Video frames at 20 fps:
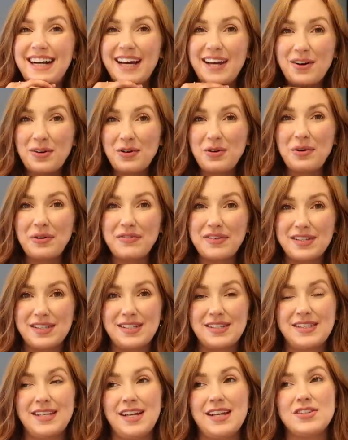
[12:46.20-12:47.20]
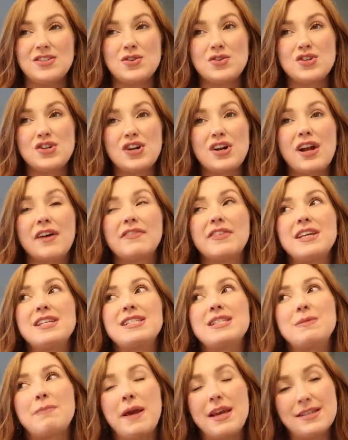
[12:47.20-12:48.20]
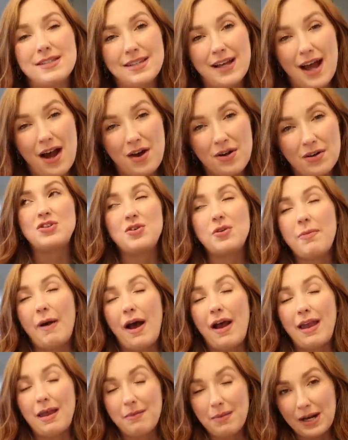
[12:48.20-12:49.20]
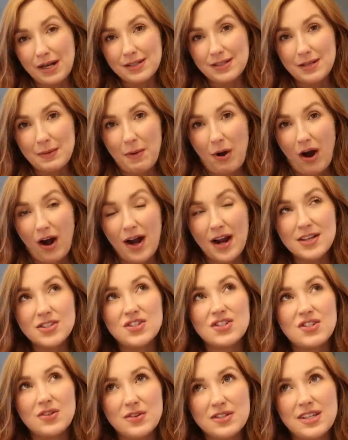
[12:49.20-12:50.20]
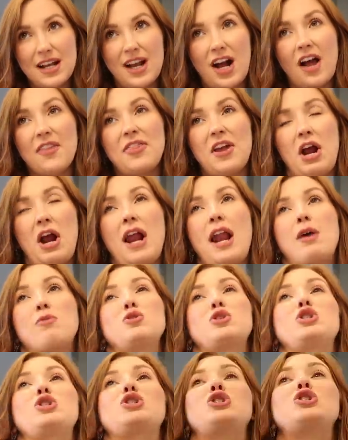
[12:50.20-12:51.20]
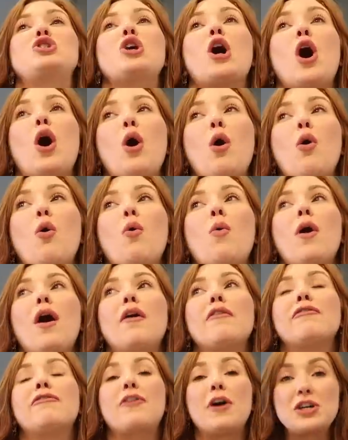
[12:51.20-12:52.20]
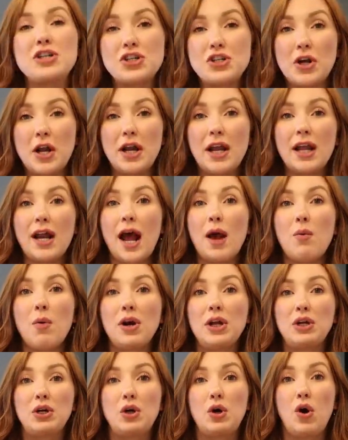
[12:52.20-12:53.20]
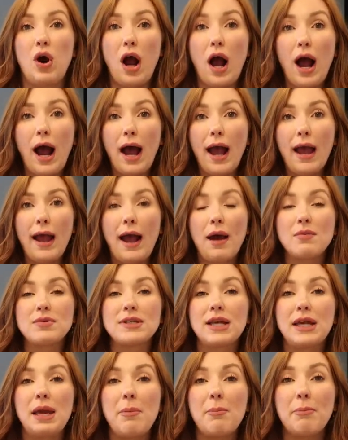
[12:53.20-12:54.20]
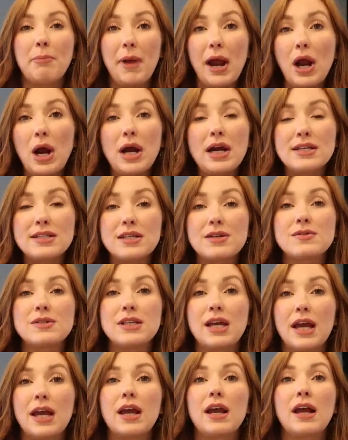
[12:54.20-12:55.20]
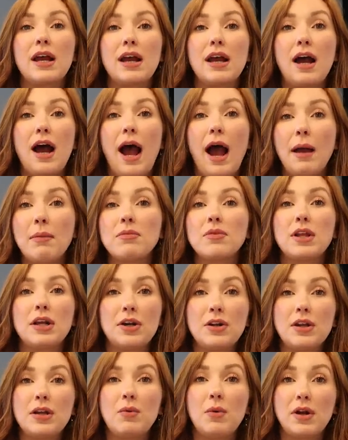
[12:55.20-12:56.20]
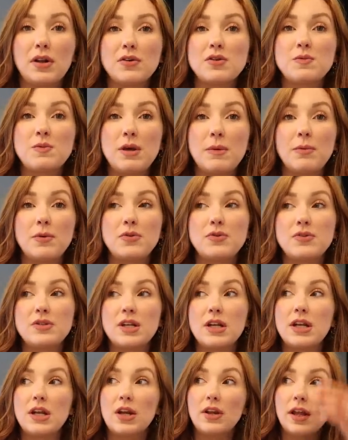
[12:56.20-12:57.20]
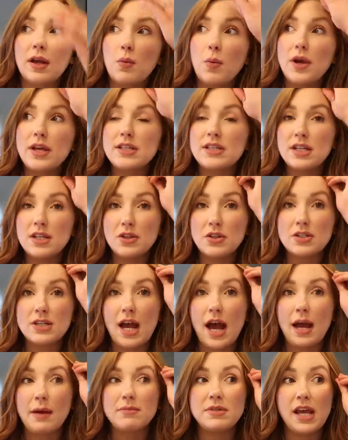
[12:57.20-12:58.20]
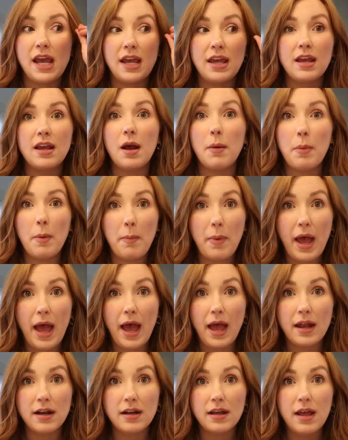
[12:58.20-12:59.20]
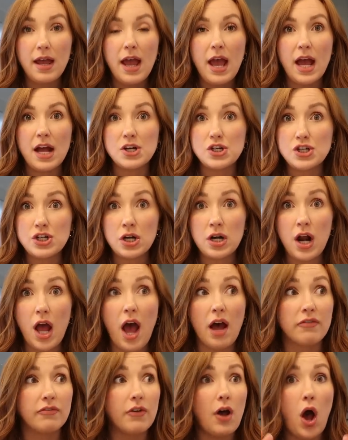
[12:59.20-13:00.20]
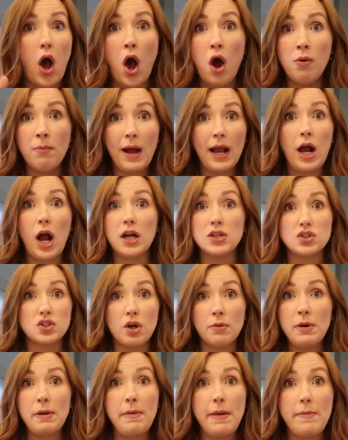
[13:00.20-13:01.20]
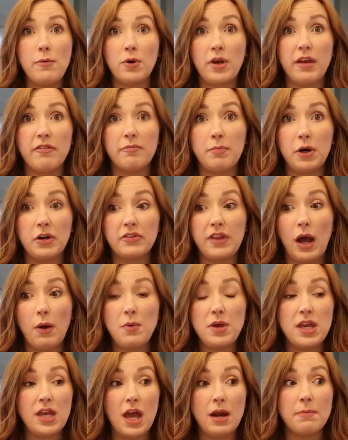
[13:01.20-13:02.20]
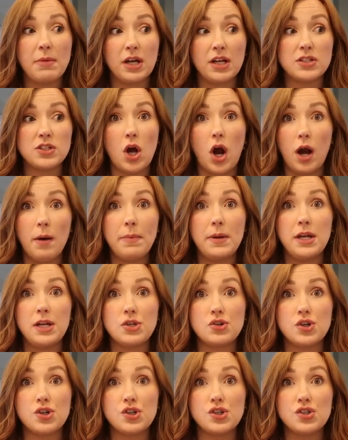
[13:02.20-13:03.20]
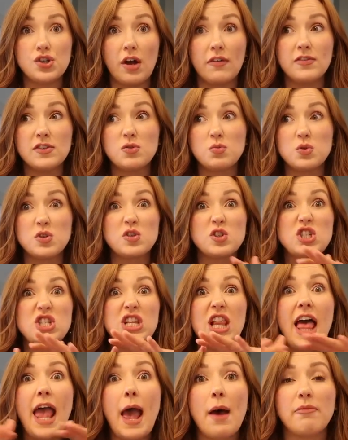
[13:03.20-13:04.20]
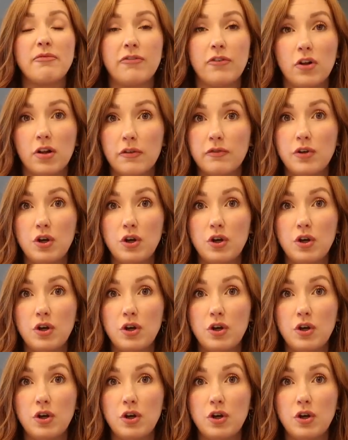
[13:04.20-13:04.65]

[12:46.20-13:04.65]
I don't know if this is it. So sure enough, they space out to about eight minutes apart as soon as I got there. And I was so frustrated. I wanted to cry. I was like embarrassed. I was like, I'm literally one of those people who's sitting here like wasting their time taking up a bed. And sure enough, oh my God, so many people gave birth that weekend because our pediatrician's office was slam full of